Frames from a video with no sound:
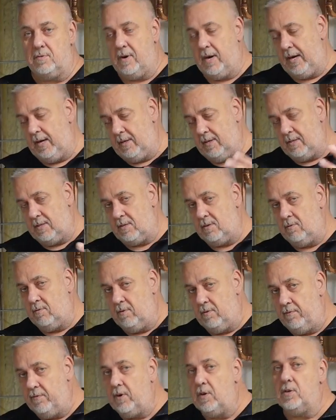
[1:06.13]
right? It's the
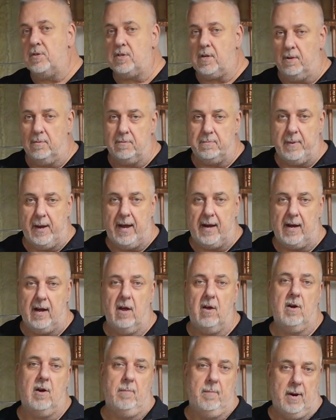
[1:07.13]
reverse, comes back
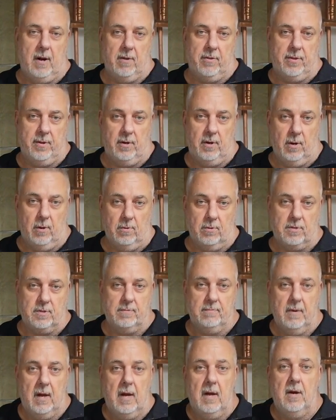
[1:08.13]
out our mouth and
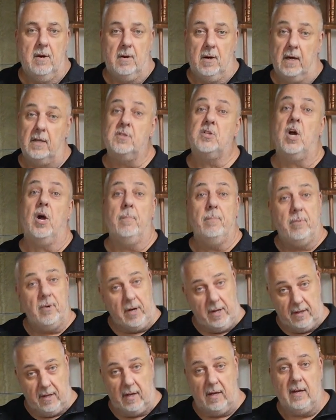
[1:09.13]
nose, right? It's called
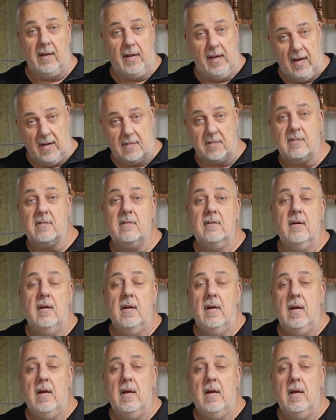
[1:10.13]
breathing, yes.